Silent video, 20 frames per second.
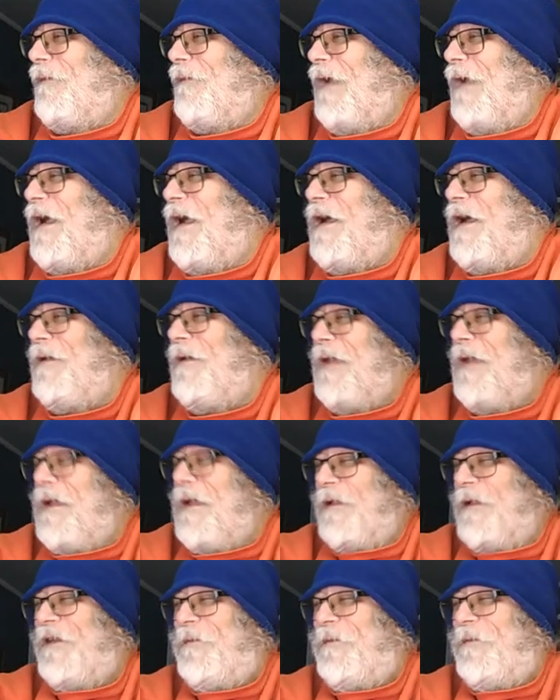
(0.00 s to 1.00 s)
Uh,
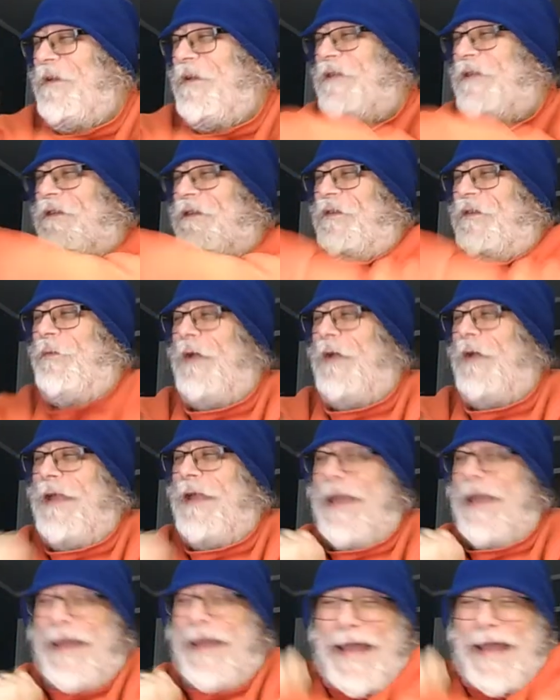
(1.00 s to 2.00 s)
let's put it this way:
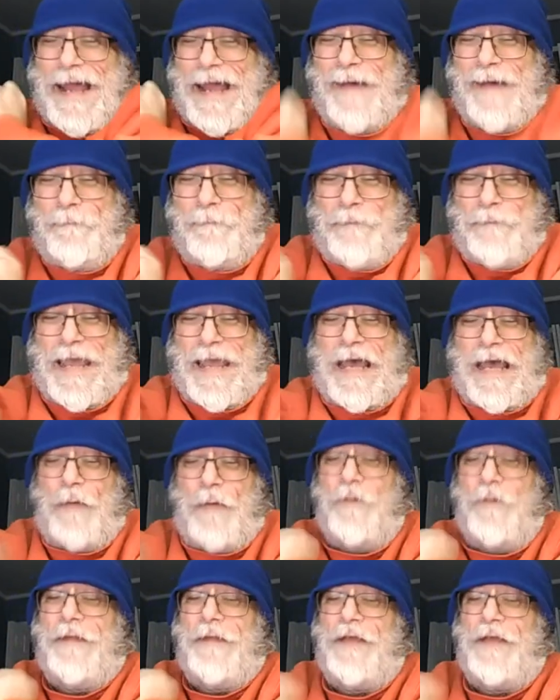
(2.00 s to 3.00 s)
How bad
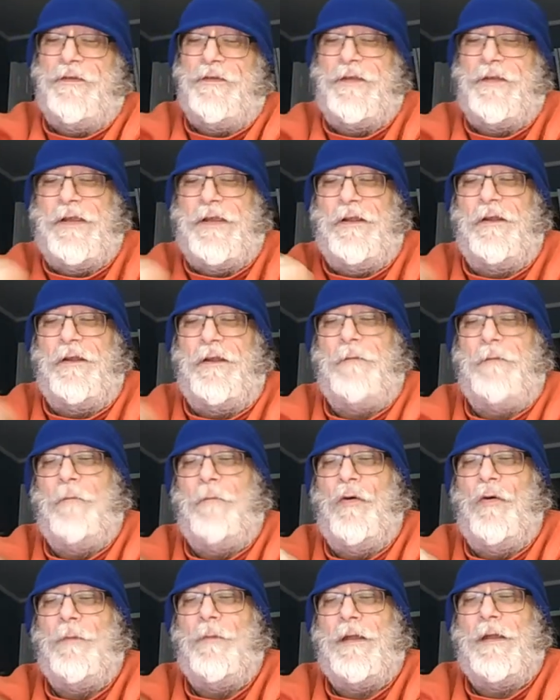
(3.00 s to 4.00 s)
was that singular
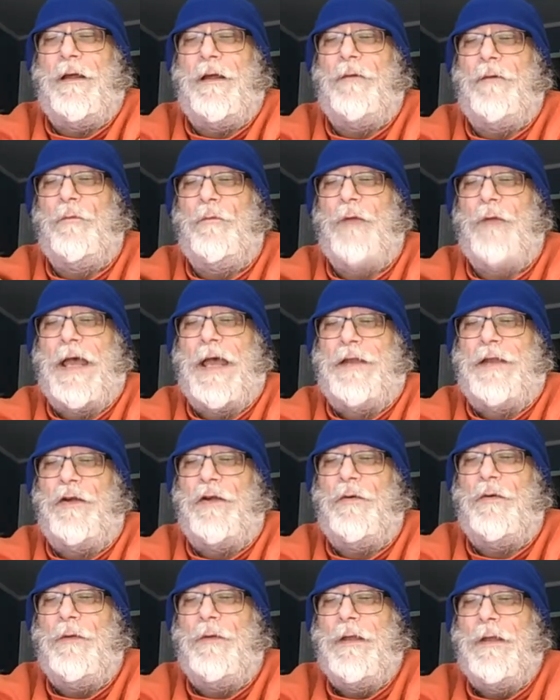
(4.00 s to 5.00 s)
moment of
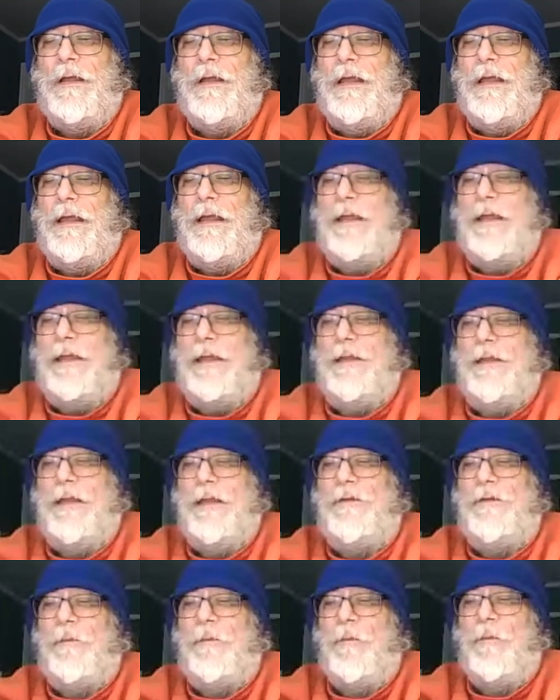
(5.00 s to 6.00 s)
Rhino in,
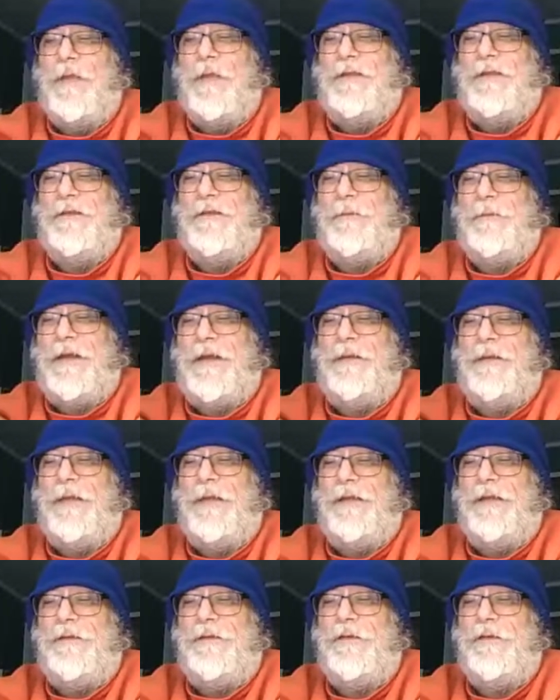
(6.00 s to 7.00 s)
in, Amazing
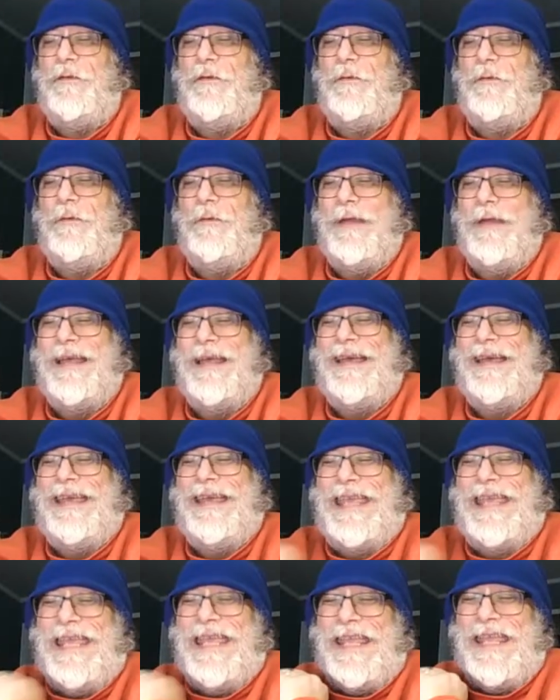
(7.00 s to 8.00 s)
Spider-Man Two?
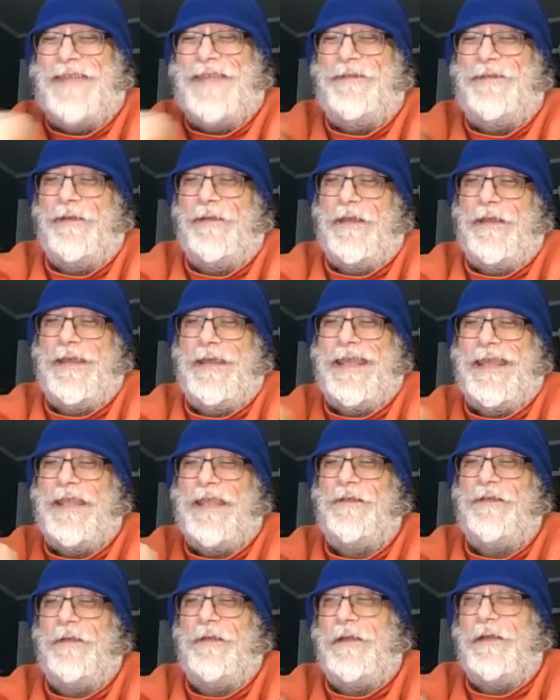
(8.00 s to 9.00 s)
Easily,
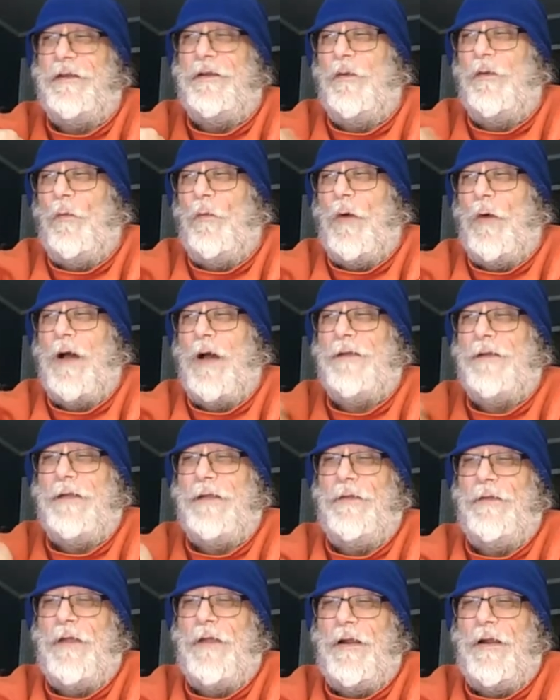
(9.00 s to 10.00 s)
easily could have walked
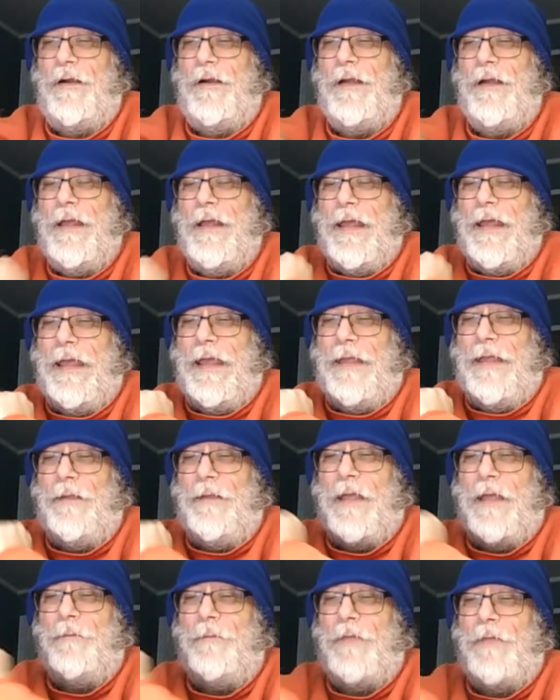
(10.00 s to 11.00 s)
in there and
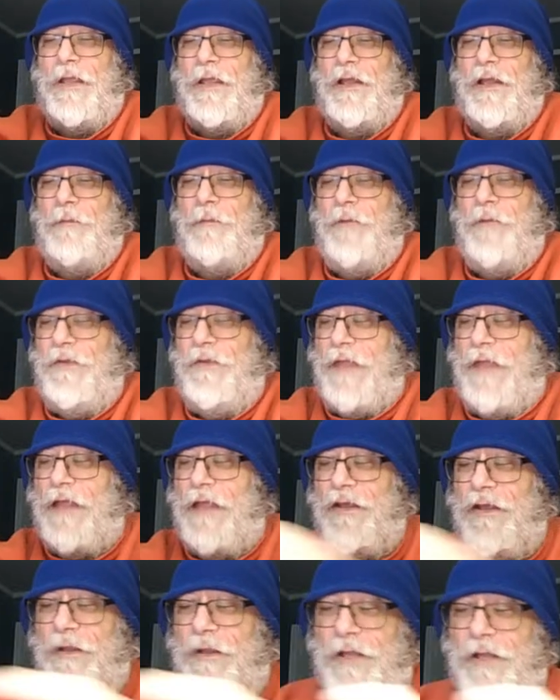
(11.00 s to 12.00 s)
and you could have put that
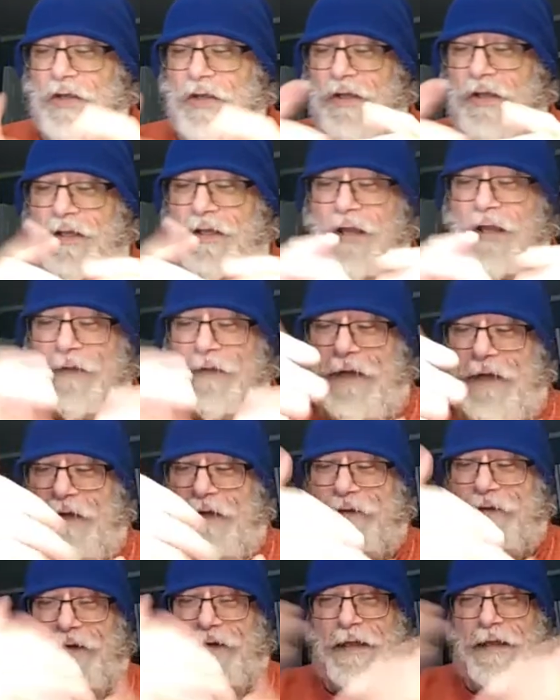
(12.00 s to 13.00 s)
you could you could cut that
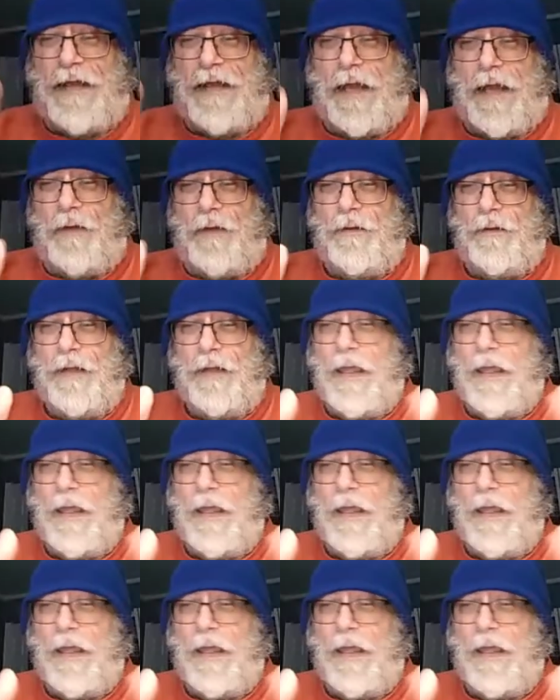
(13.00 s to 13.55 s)
scene out